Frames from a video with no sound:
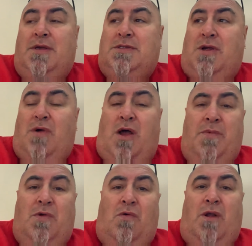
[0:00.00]
So I
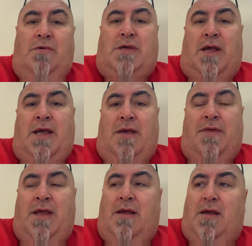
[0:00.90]
hope you're all okay out
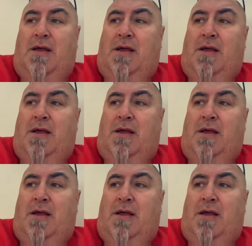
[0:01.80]
there.